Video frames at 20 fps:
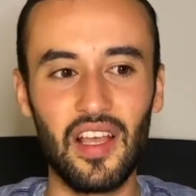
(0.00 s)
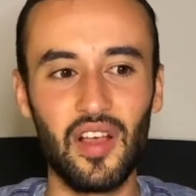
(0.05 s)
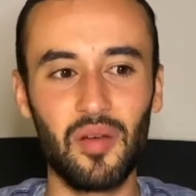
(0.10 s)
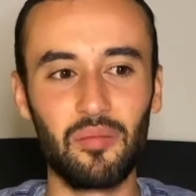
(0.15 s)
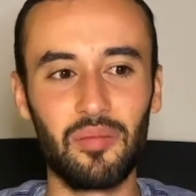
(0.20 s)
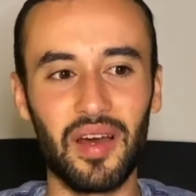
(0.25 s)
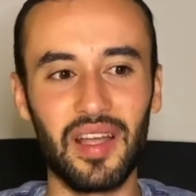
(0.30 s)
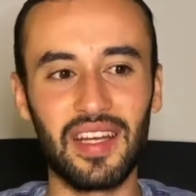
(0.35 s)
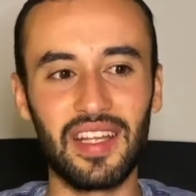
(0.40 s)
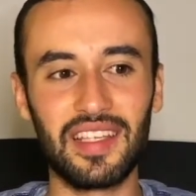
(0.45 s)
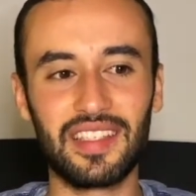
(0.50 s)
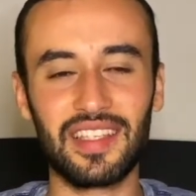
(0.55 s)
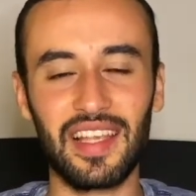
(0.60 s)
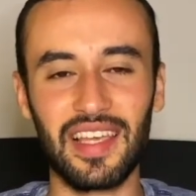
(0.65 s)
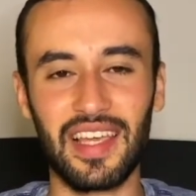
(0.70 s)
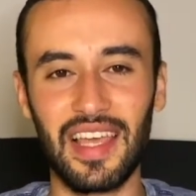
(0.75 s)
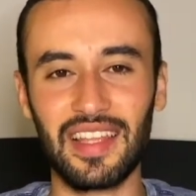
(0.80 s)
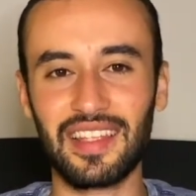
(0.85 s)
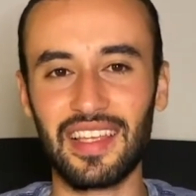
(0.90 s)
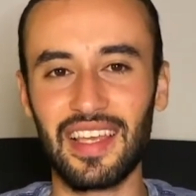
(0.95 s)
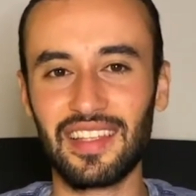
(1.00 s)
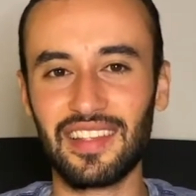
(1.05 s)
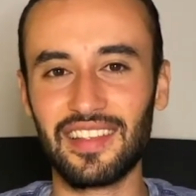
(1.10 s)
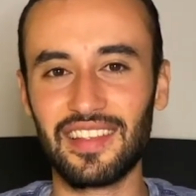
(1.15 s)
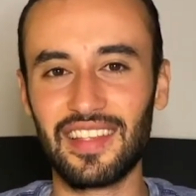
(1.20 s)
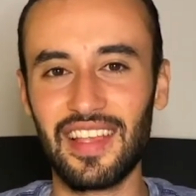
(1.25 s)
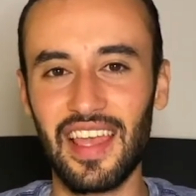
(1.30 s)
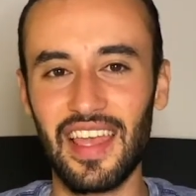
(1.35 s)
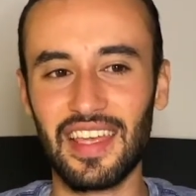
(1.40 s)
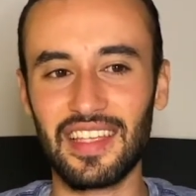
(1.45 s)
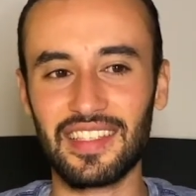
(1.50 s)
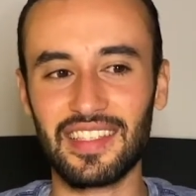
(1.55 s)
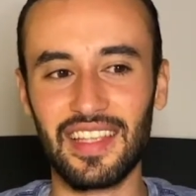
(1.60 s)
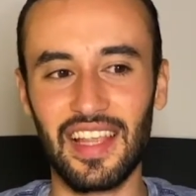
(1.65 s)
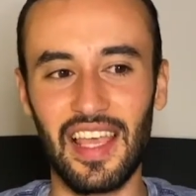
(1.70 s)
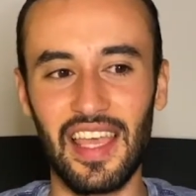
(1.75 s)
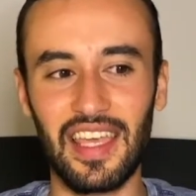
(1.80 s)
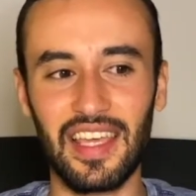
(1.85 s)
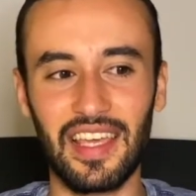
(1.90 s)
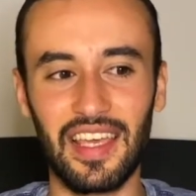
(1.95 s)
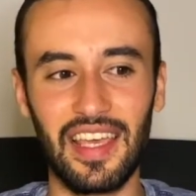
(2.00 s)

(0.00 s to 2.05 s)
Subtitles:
But it's like, at the end of the day, it's like,